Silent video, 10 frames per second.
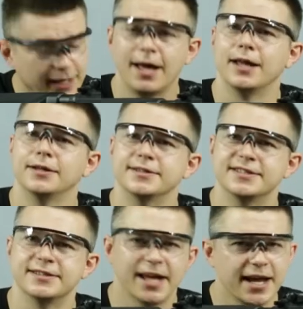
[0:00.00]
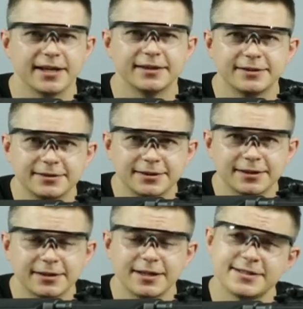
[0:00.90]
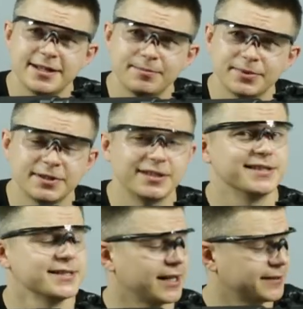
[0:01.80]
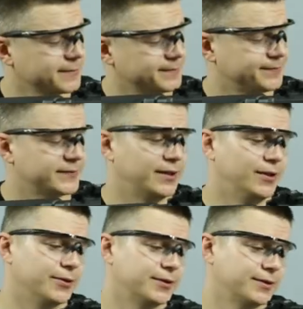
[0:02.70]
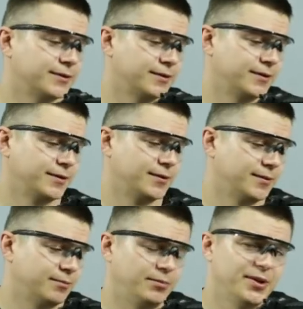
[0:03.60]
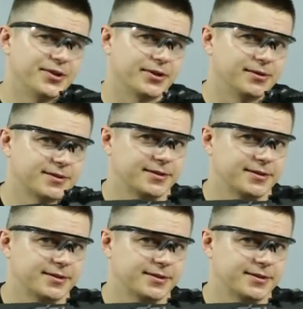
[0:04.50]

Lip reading: and it's dead. Except it's not. Look, miracles